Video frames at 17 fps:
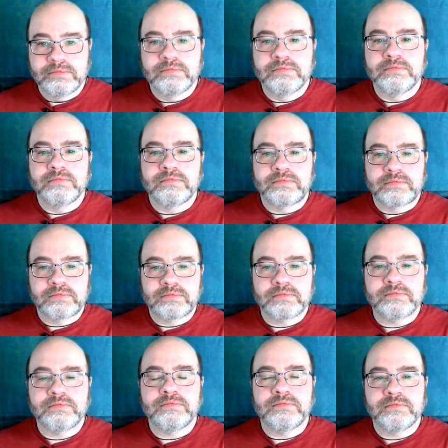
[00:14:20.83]

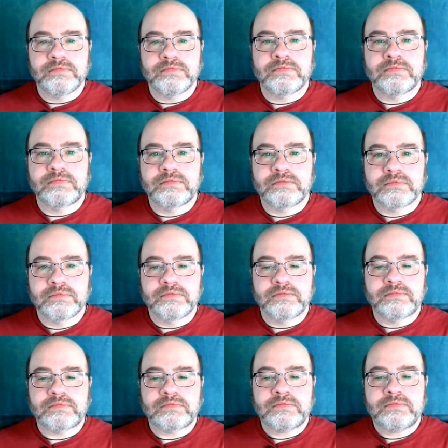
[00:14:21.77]

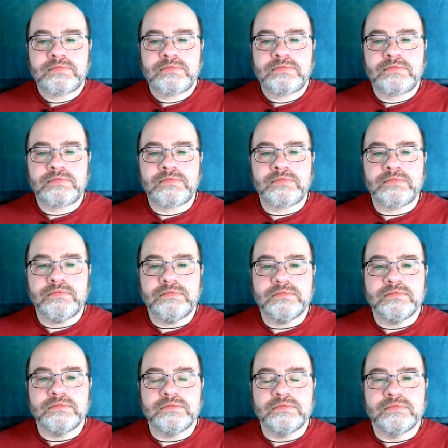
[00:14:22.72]

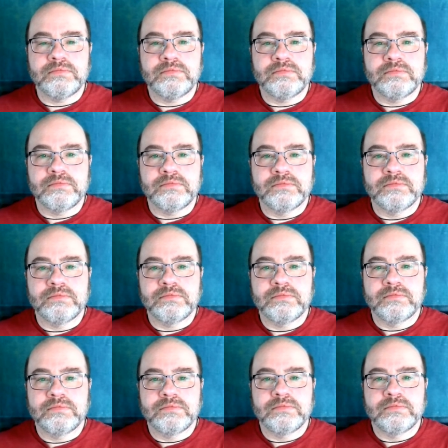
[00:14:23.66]

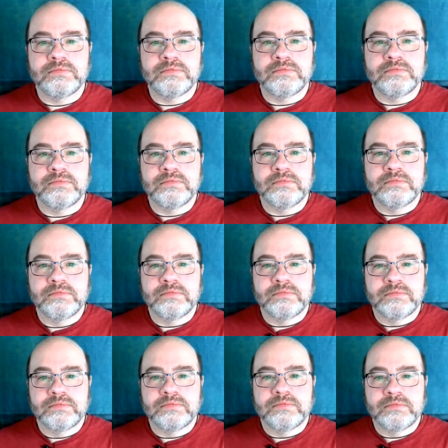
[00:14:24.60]

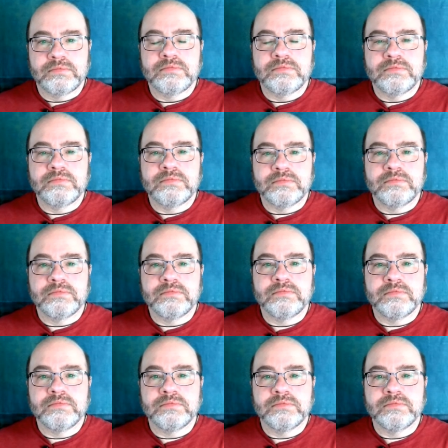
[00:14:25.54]

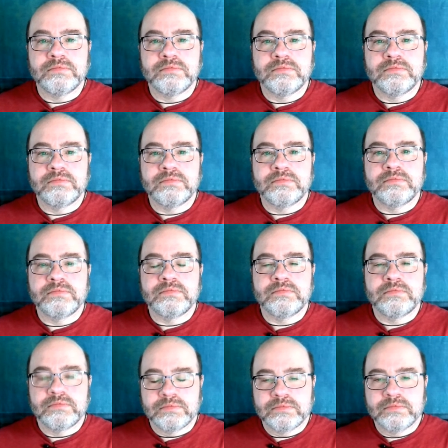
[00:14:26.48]

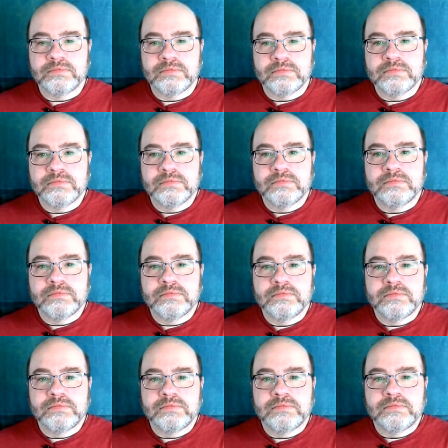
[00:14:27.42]

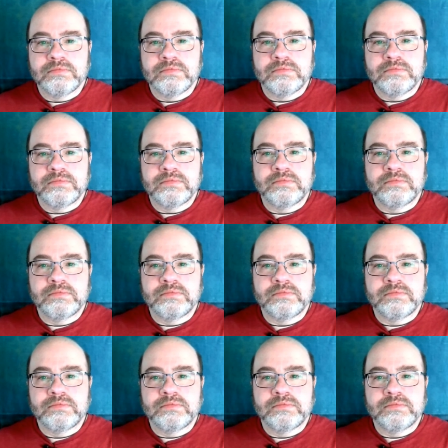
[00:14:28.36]
(silent)